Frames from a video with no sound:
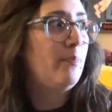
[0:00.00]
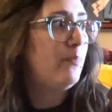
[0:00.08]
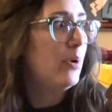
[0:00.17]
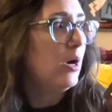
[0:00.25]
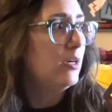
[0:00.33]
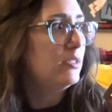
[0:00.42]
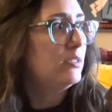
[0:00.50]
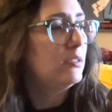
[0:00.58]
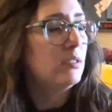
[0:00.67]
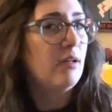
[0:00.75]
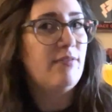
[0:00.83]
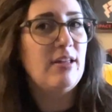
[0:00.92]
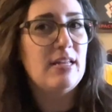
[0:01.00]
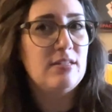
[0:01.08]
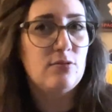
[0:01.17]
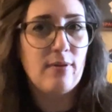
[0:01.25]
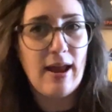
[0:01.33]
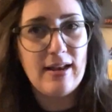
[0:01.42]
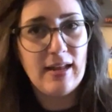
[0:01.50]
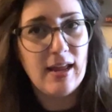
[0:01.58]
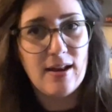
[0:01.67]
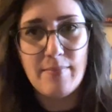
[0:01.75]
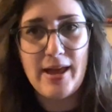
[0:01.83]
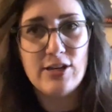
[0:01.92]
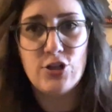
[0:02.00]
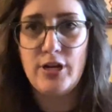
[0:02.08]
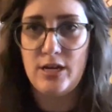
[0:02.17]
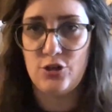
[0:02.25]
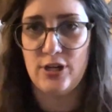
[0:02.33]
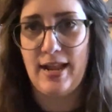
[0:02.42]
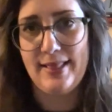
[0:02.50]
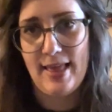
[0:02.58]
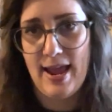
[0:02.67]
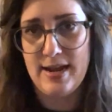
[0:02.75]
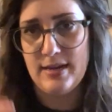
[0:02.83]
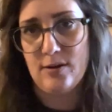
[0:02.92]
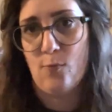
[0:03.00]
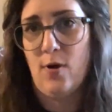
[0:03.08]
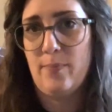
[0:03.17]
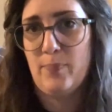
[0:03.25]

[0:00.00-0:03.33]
parts of his writing and imagination I like and what